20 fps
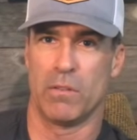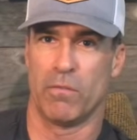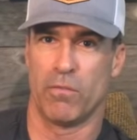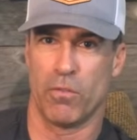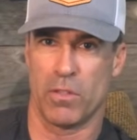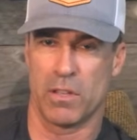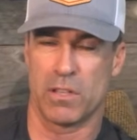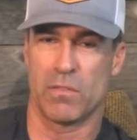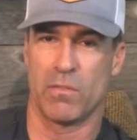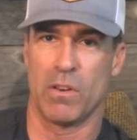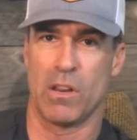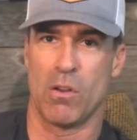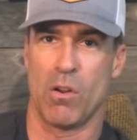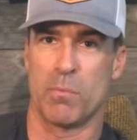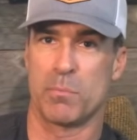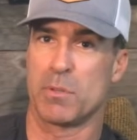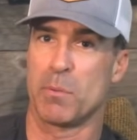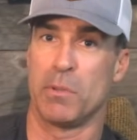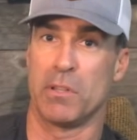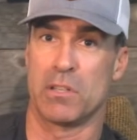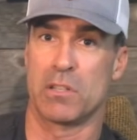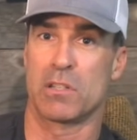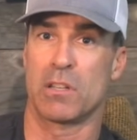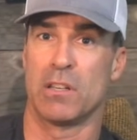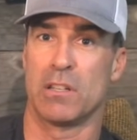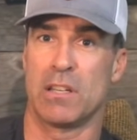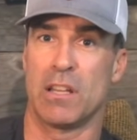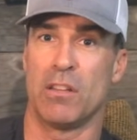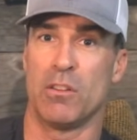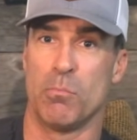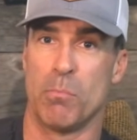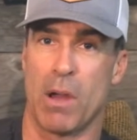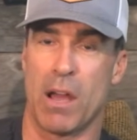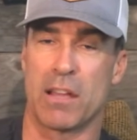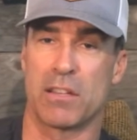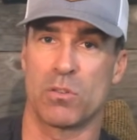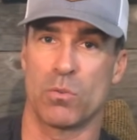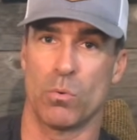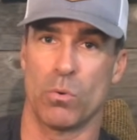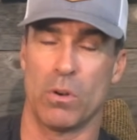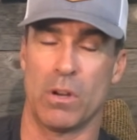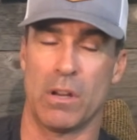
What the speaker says: For this video, I'm simply just going to tell you my story.